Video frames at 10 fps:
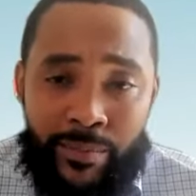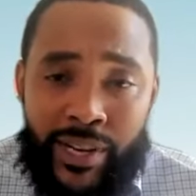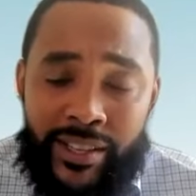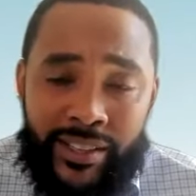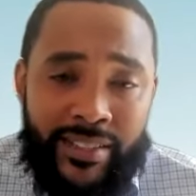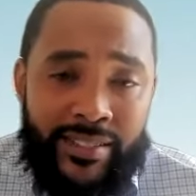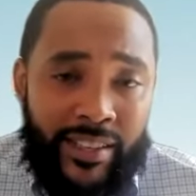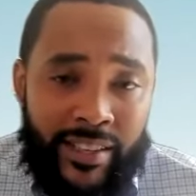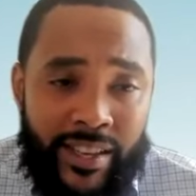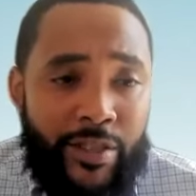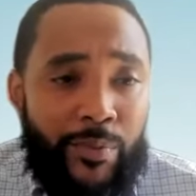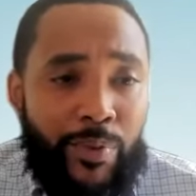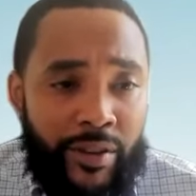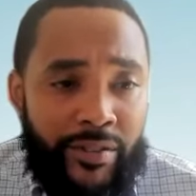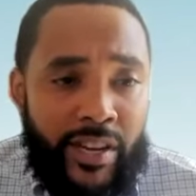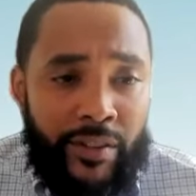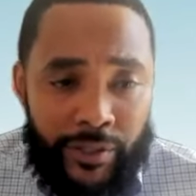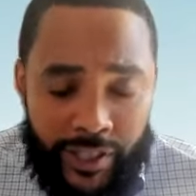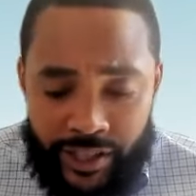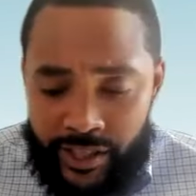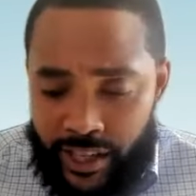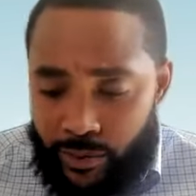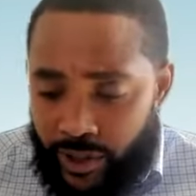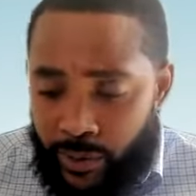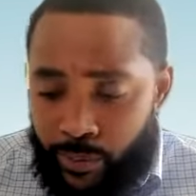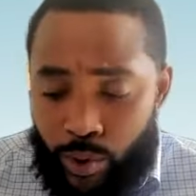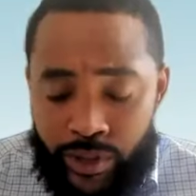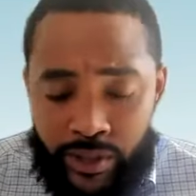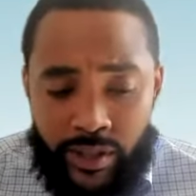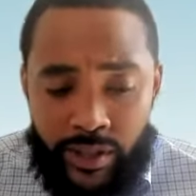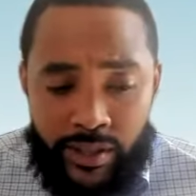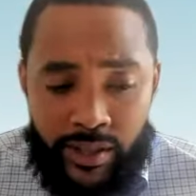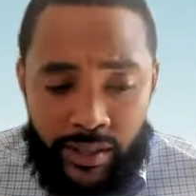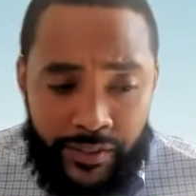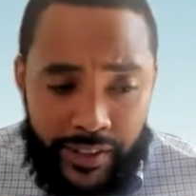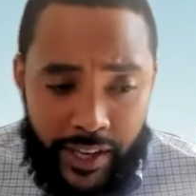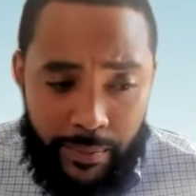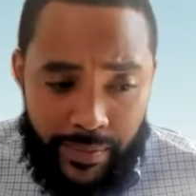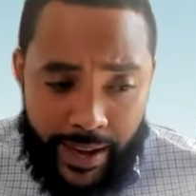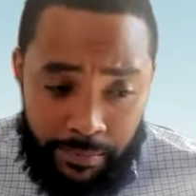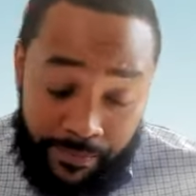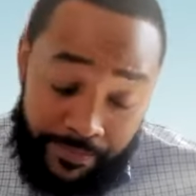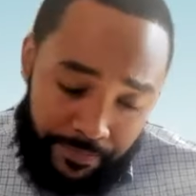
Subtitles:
but I think that's the other part of this conversation that's really important to lift up, that